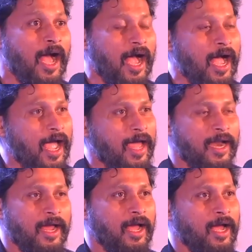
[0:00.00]
And
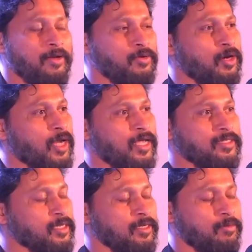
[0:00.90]
I could not
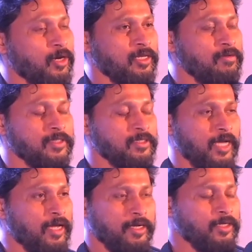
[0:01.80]
answer what he was.
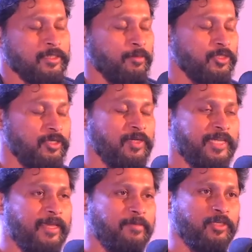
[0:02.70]
Suppose he will take
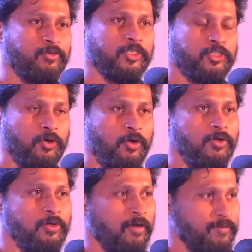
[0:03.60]
me to a show,
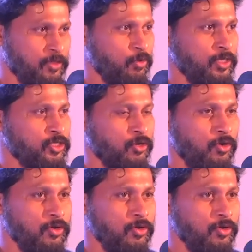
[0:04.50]
of his quiz show.